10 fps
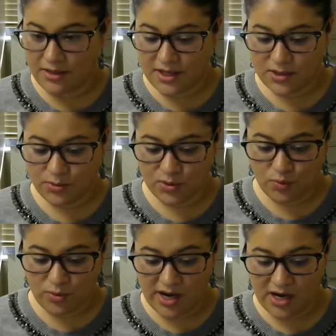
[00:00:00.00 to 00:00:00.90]
this was
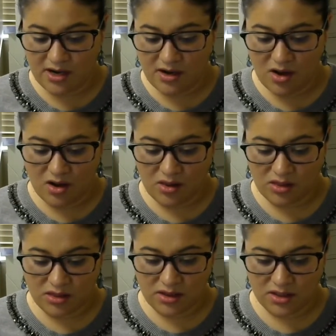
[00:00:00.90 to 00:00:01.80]
written a
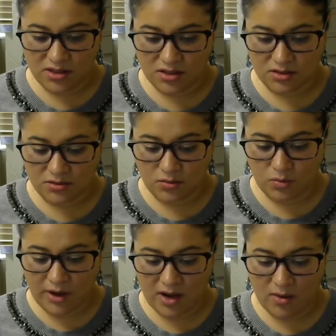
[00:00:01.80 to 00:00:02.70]
little
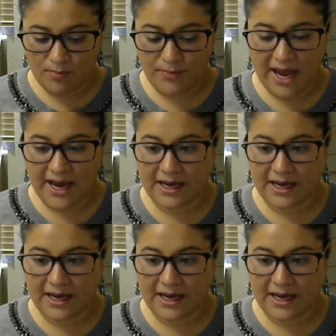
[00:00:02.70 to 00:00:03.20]
while back,